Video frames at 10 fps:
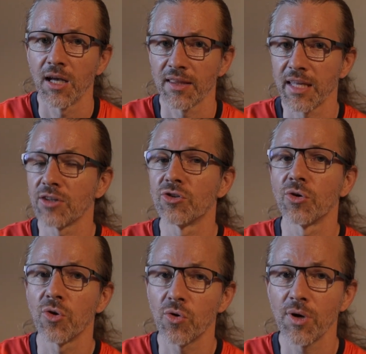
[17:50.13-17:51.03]
that the
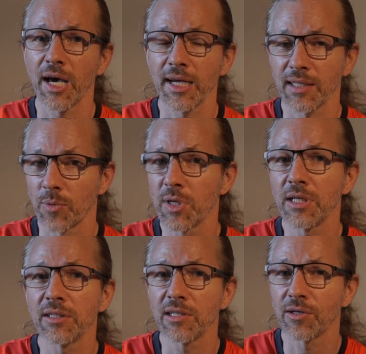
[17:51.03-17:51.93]
low light
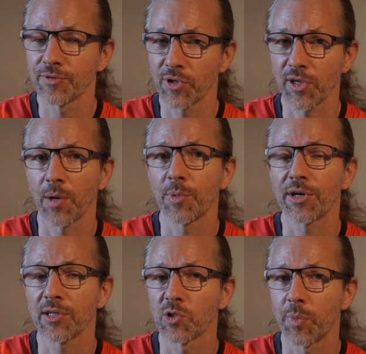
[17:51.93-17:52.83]
ability of the
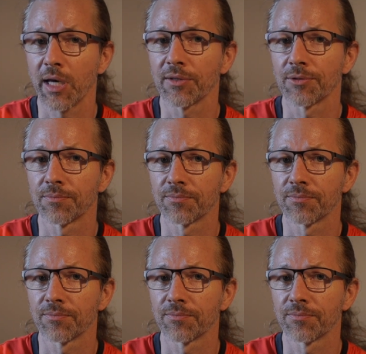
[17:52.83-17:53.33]
camera is bad.